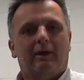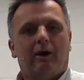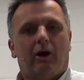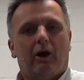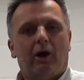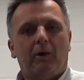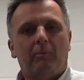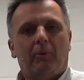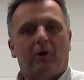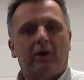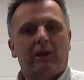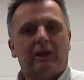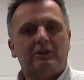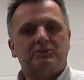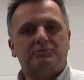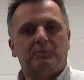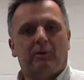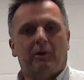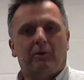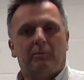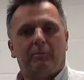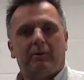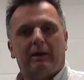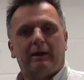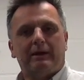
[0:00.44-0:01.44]
Hi, my name's
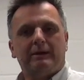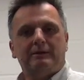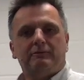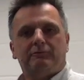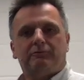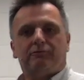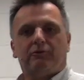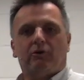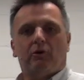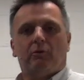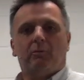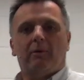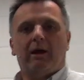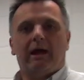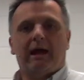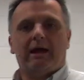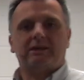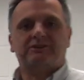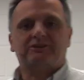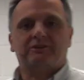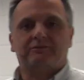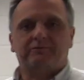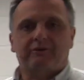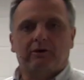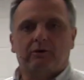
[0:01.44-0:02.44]
Mark Payne from
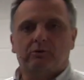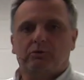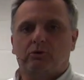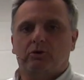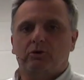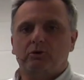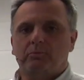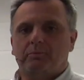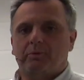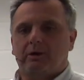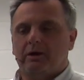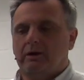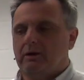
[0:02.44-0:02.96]
SFL Group.